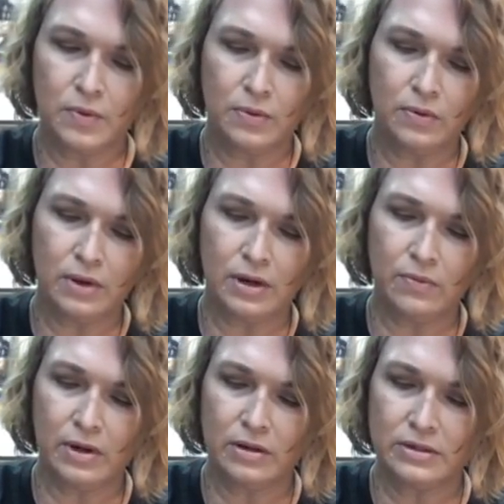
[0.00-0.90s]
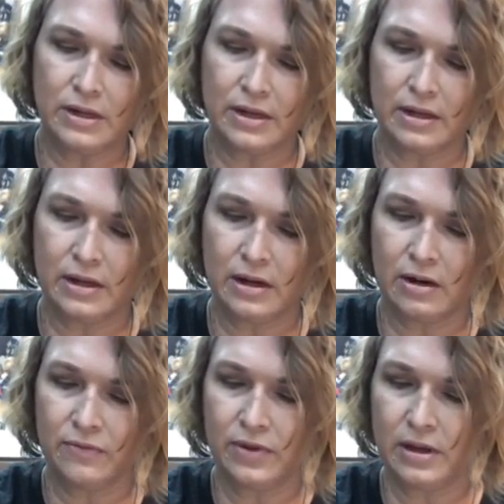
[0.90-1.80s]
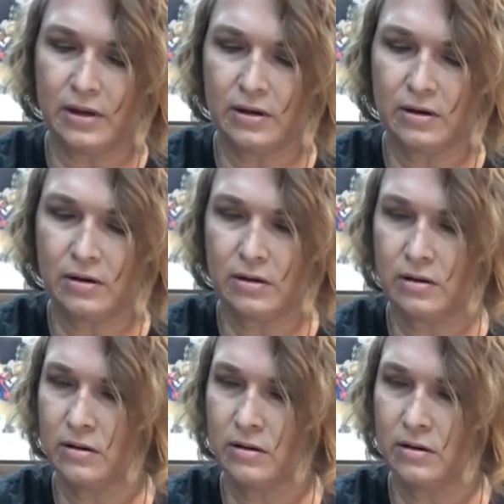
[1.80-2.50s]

pretty well taken care of here.